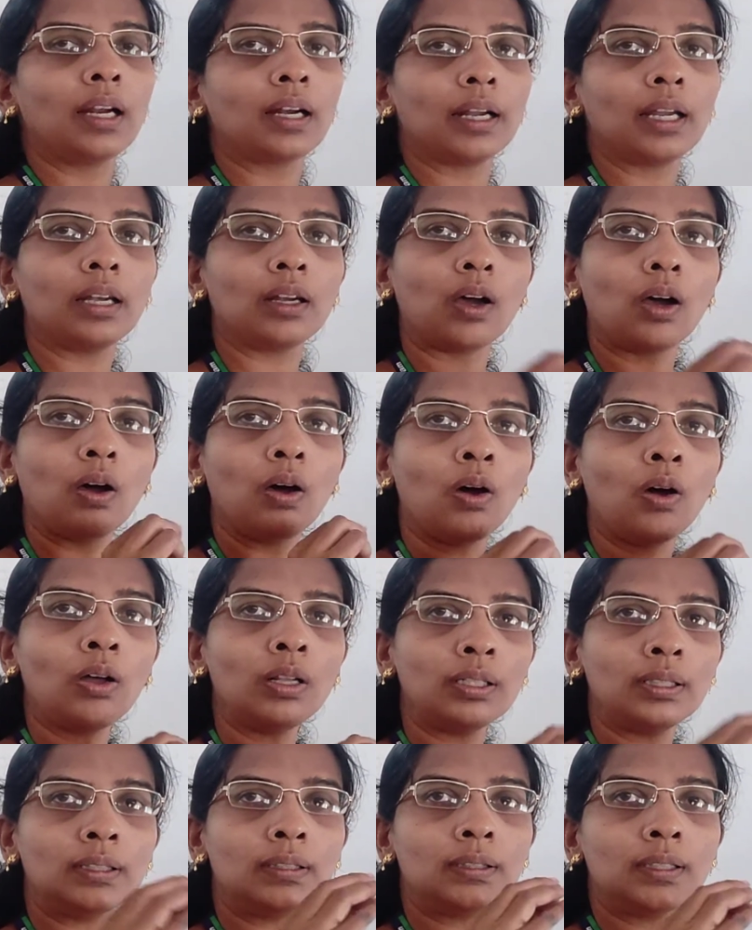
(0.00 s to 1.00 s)
Right,
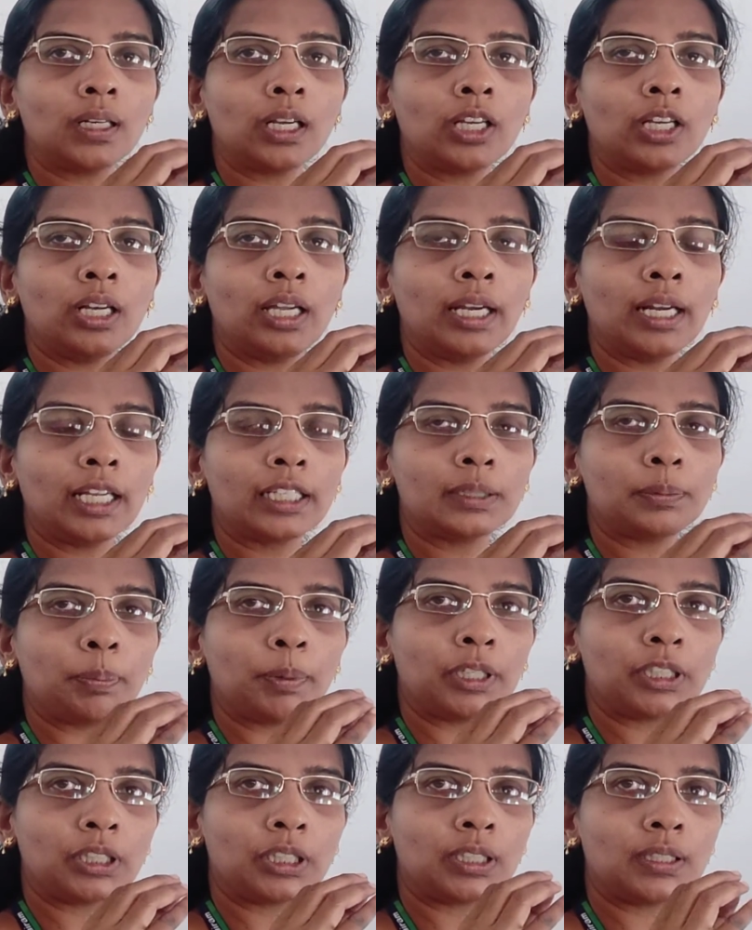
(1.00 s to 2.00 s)
all this regular
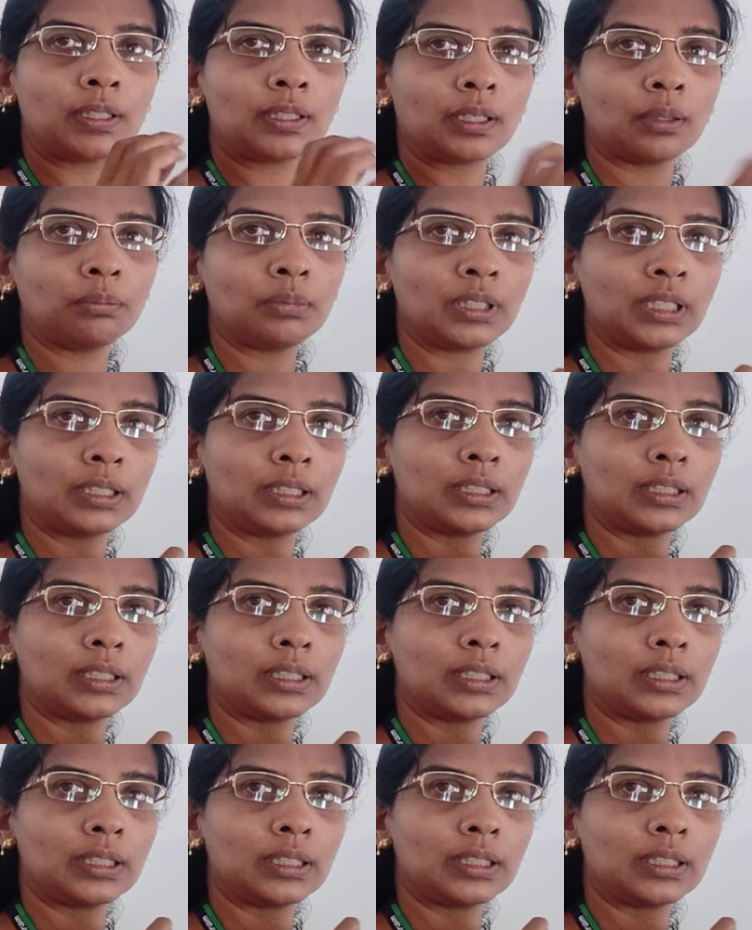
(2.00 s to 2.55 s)
expression sums,